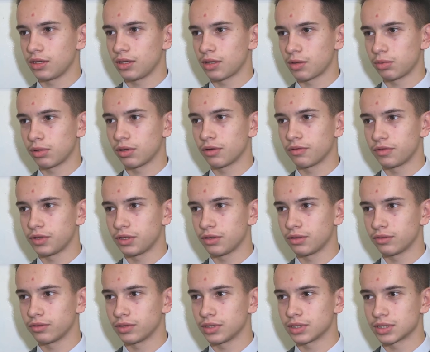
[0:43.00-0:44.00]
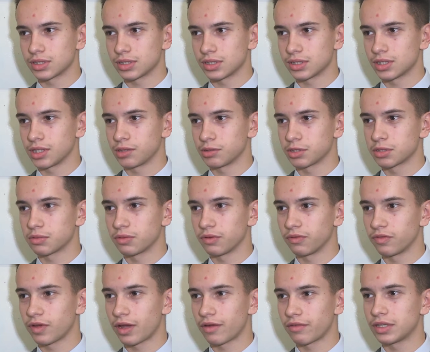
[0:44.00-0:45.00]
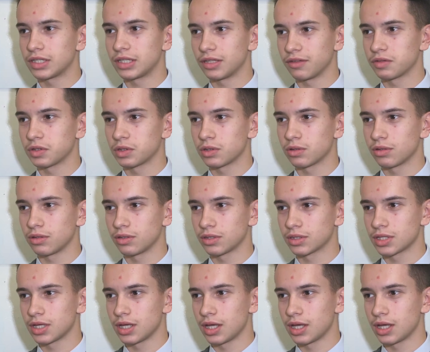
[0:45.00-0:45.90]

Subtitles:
applying for university seems to be very difficult,